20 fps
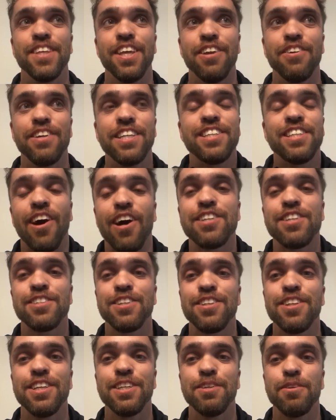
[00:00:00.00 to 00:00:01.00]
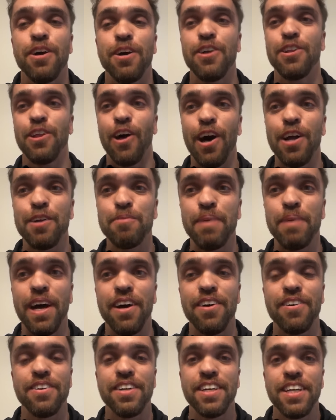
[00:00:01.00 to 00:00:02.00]
You know, he talks a lot
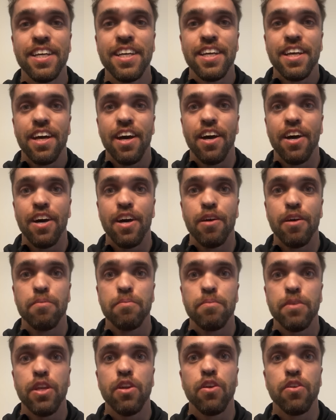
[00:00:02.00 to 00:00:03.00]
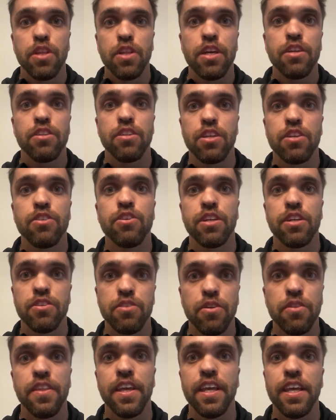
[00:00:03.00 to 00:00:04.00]
about you know, the
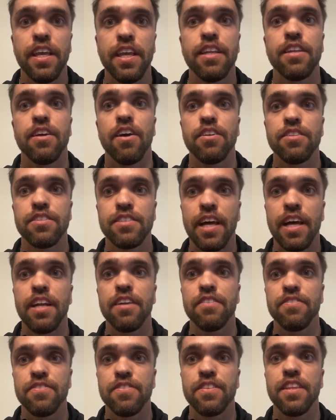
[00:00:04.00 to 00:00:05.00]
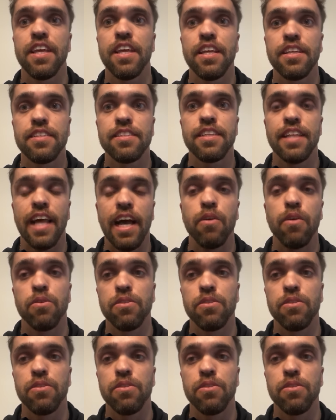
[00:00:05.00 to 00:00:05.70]
critical thinking side of things and